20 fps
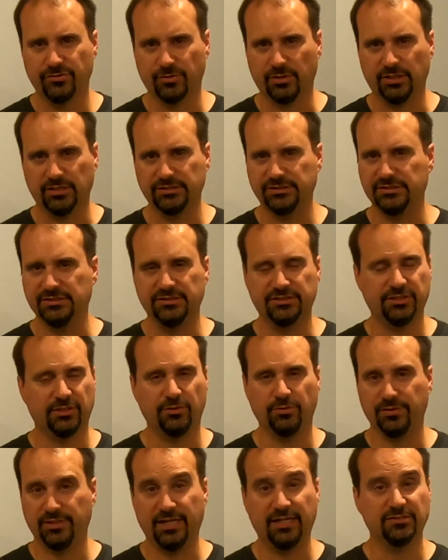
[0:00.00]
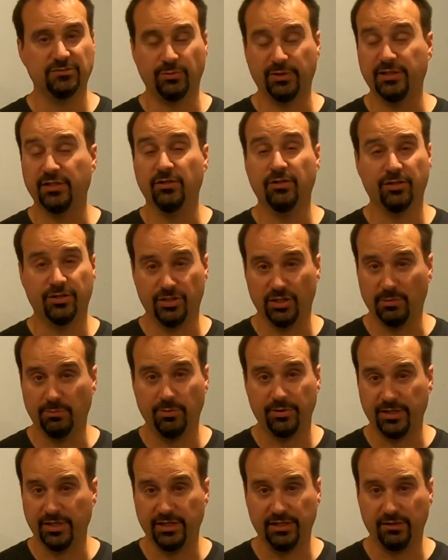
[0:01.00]
trucks, and so yes, we can hook you up
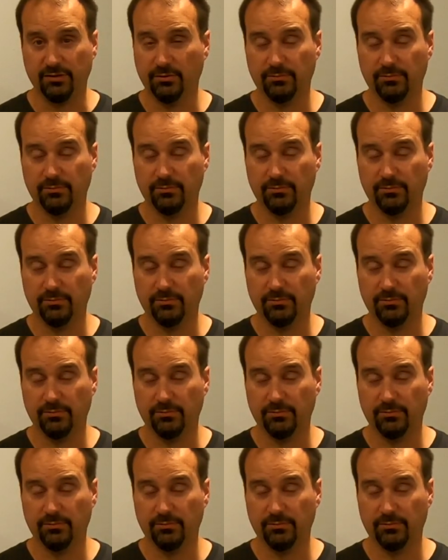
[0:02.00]
with any,